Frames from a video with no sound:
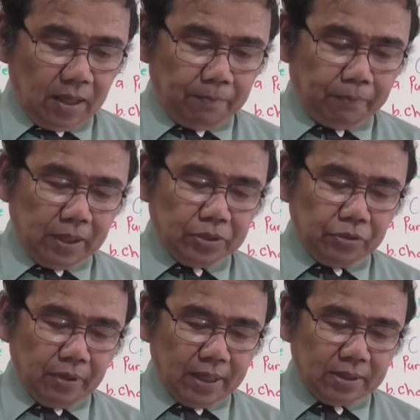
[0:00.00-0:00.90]
If
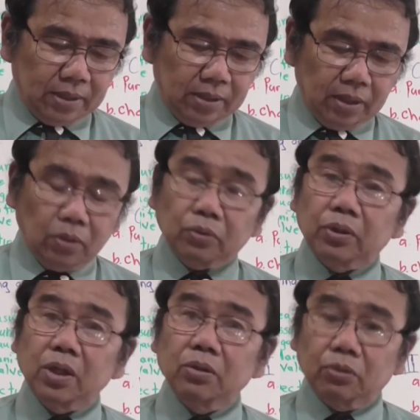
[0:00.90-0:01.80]
pressure rises and
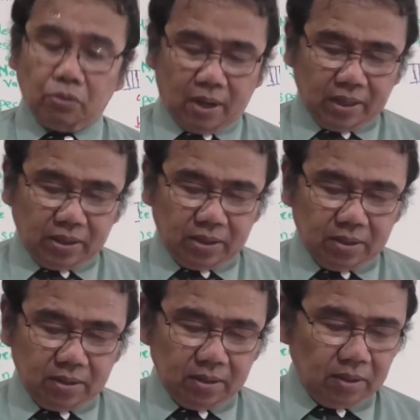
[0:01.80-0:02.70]
continue to
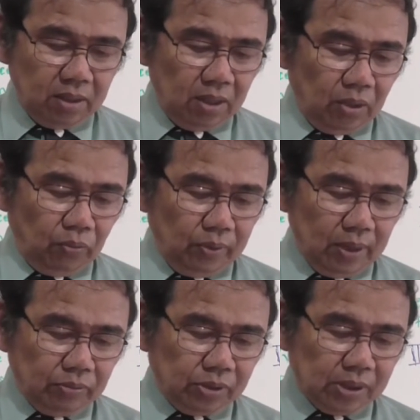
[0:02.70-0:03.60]
rise
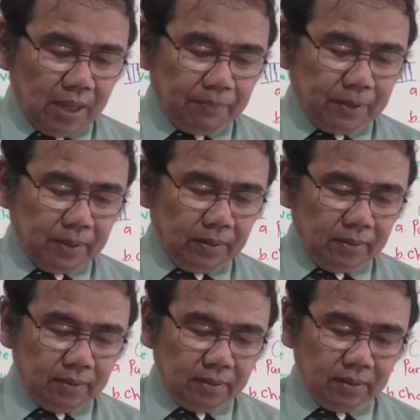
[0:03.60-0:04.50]
without stopping,
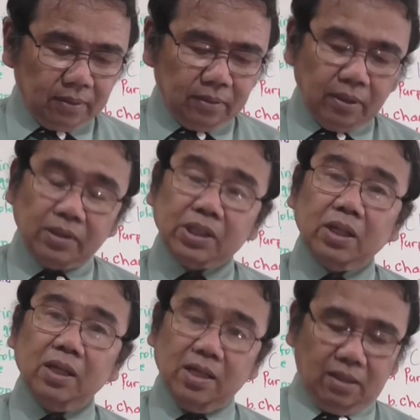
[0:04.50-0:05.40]
there is
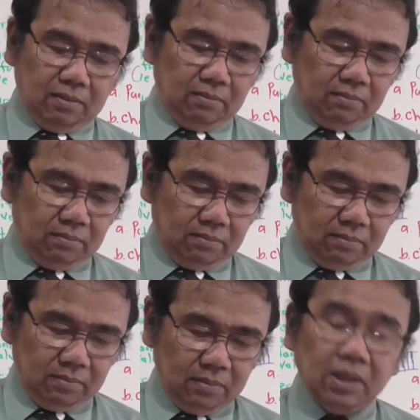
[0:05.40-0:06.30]
a leak
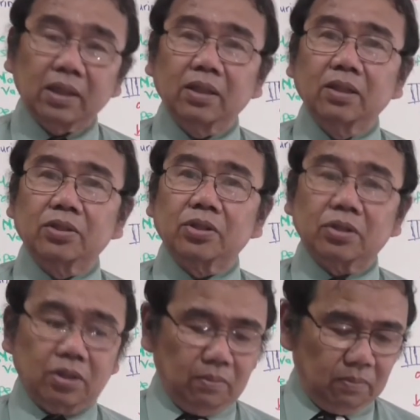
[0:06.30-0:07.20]
in the
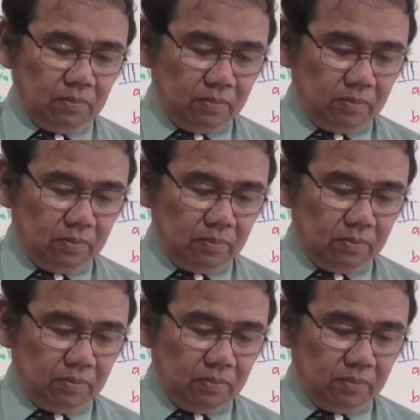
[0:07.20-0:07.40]
system.